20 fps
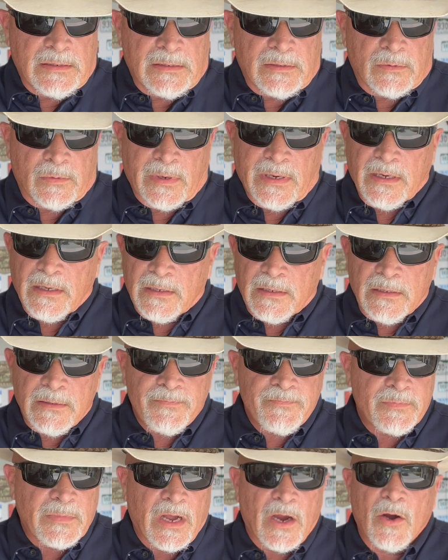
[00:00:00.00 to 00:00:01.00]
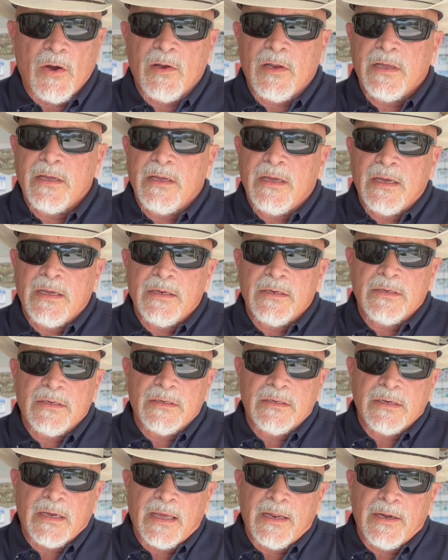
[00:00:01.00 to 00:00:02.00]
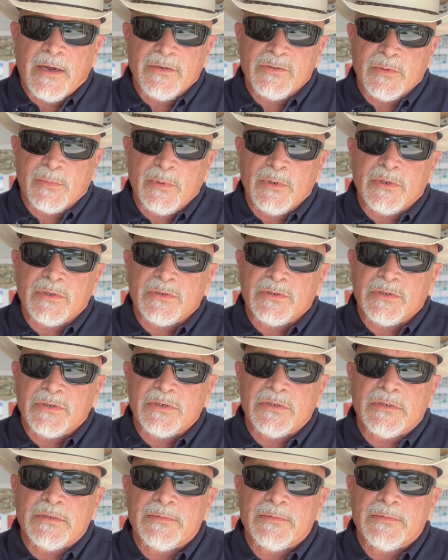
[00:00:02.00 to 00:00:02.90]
well, Harley and Anheuser-Busch.